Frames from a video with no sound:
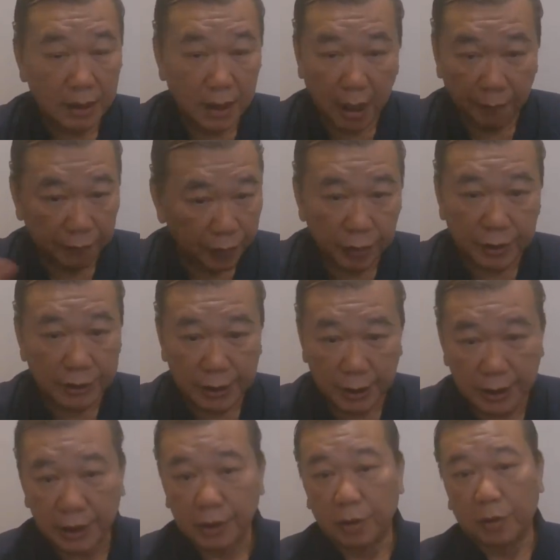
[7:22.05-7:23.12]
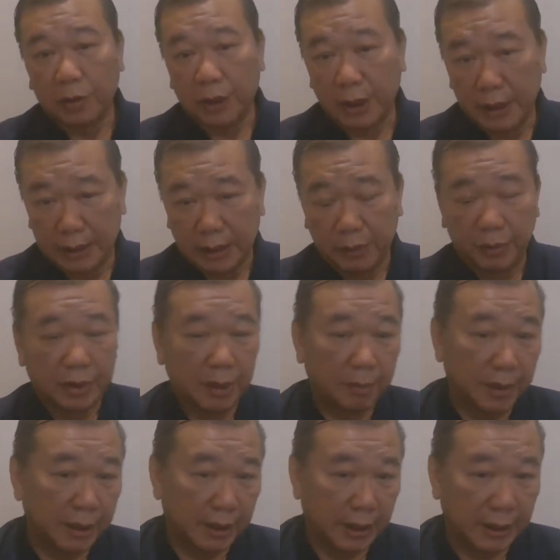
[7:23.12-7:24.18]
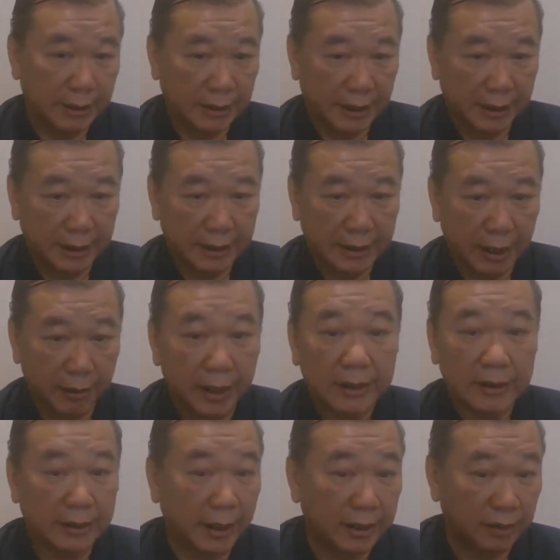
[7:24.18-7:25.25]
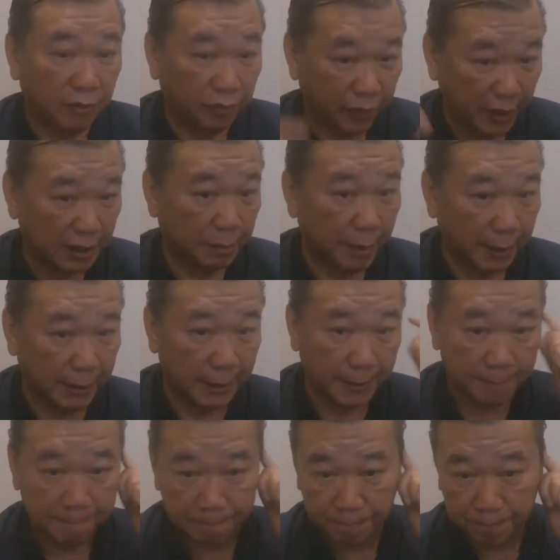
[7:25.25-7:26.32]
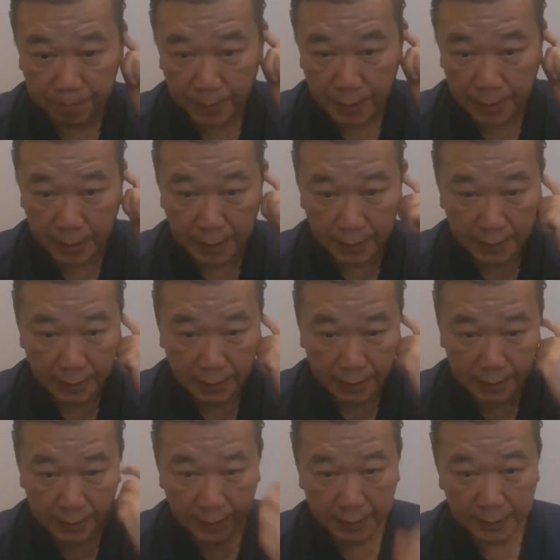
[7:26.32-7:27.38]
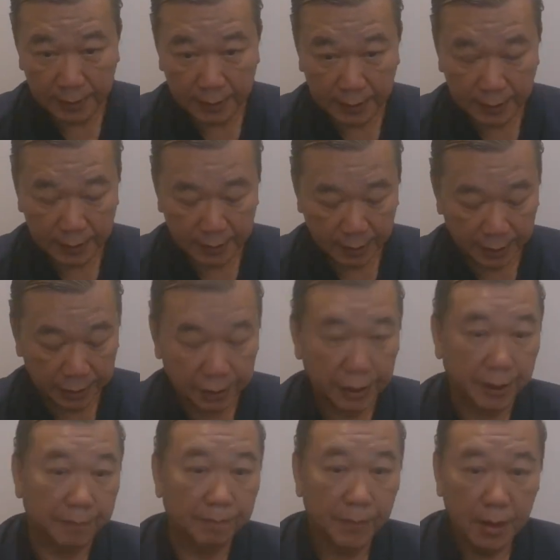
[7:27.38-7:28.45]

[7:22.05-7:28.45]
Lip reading: A few incidents, no, the vitamin is discovered. Let's flashback the history.